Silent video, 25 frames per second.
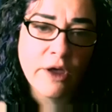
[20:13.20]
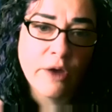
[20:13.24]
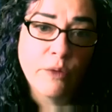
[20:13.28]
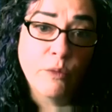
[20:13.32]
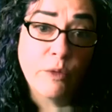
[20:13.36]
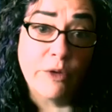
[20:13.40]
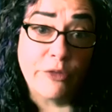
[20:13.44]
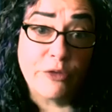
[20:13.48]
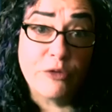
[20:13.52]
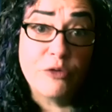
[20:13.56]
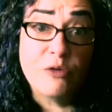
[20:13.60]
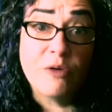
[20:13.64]

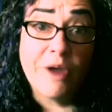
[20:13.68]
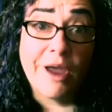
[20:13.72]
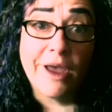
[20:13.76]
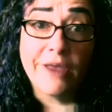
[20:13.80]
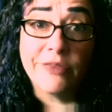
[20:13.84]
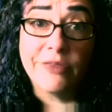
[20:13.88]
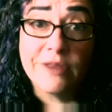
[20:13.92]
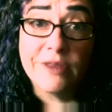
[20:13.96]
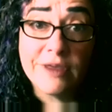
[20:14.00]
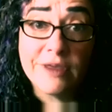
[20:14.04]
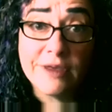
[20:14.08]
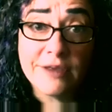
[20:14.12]
whether you
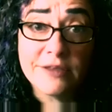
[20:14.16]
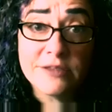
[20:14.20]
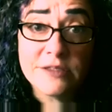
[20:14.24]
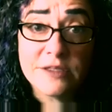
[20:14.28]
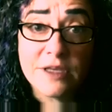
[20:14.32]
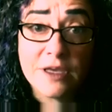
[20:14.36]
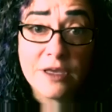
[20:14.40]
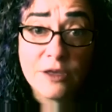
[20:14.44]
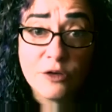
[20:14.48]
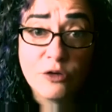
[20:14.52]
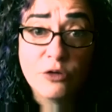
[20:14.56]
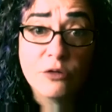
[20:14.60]
had the kids
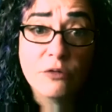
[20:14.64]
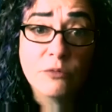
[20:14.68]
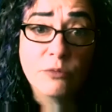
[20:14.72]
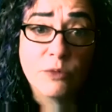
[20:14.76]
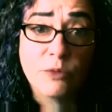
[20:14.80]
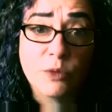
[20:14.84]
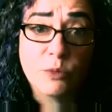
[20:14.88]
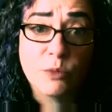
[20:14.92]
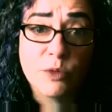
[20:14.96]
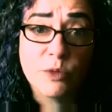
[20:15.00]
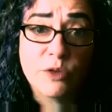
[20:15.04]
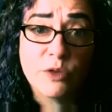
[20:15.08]
in your
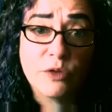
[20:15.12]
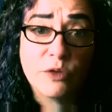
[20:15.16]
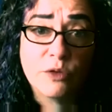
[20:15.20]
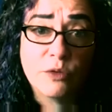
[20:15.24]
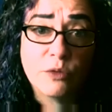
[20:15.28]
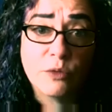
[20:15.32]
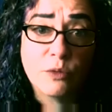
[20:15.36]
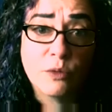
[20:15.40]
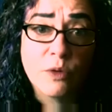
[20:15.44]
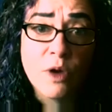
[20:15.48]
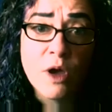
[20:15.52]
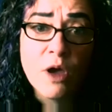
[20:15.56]
room with
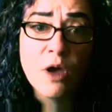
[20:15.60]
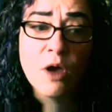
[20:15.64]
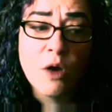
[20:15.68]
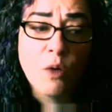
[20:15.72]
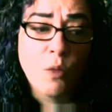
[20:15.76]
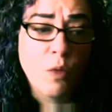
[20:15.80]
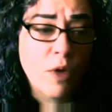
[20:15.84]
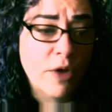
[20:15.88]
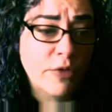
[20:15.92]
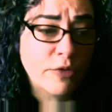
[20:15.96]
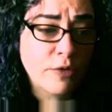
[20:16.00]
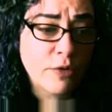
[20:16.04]
you,
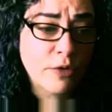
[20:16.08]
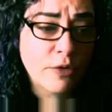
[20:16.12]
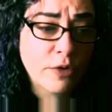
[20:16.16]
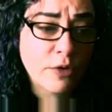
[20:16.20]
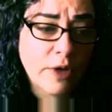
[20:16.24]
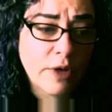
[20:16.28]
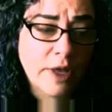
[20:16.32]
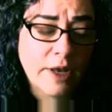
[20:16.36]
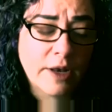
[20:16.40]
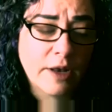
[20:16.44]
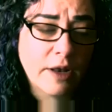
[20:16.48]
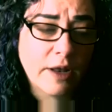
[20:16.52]
whether,
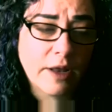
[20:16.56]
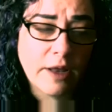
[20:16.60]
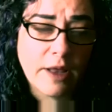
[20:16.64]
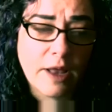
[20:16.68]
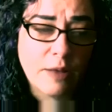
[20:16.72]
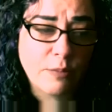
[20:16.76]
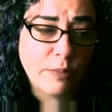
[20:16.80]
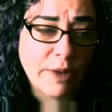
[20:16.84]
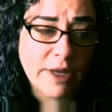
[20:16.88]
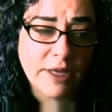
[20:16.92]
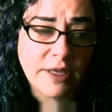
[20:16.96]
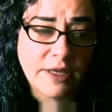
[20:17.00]

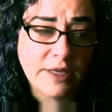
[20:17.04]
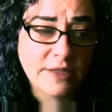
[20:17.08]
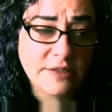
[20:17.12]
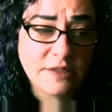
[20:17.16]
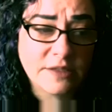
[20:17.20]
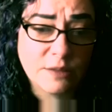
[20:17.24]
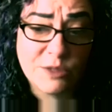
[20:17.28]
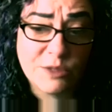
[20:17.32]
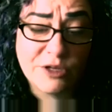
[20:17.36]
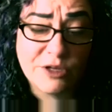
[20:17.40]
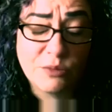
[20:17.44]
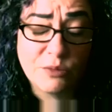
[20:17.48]
and by kids
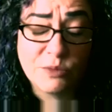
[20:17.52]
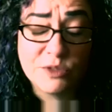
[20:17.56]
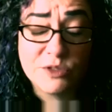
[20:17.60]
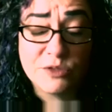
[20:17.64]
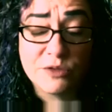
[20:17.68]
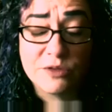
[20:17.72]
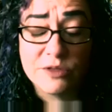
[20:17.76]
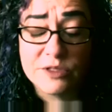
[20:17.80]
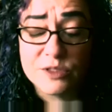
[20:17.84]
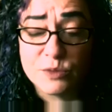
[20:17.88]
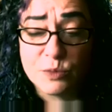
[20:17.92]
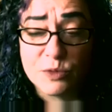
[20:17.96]
I mean you could be
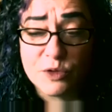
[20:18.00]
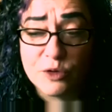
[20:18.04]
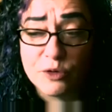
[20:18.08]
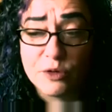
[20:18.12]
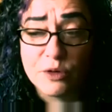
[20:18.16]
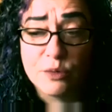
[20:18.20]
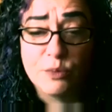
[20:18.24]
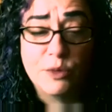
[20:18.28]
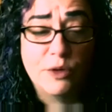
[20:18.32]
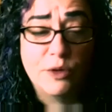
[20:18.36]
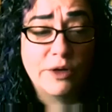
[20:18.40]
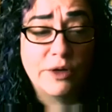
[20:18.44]
doing this with your
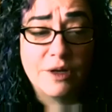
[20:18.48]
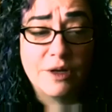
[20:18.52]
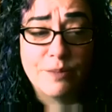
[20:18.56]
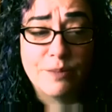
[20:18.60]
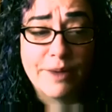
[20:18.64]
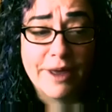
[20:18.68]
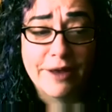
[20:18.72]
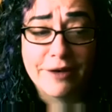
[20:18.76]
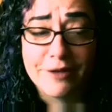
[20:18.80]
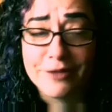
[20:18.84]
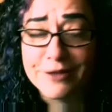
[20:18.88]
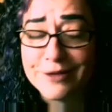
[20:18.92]
community
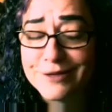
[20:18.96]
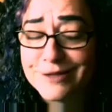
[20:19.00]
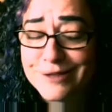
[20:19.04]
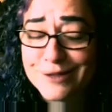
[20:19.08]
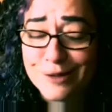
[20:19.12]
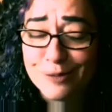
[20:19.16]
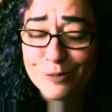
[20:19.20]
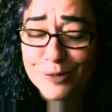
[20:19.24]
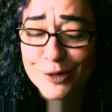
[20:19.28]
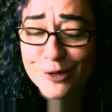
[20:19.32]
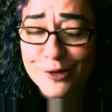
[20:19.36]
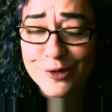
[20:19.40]
band and they'd
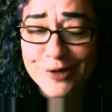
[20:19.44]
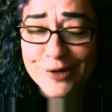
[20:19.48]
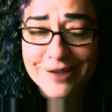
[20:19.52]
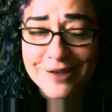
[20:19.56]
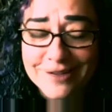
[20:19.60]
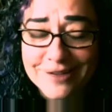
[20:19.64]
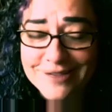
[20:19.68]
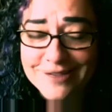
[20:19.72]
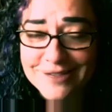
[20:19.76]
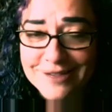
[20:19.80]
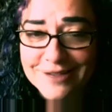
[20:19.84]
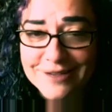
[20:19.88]
still be your
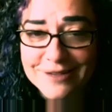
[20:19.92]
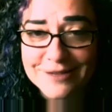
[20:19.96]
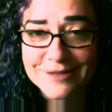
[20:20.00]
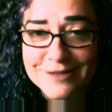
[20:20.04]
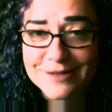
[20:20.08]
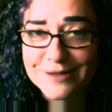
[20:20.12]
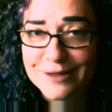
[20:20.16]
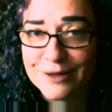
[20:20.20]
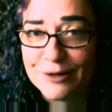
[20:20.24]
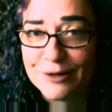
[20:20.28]
kids, because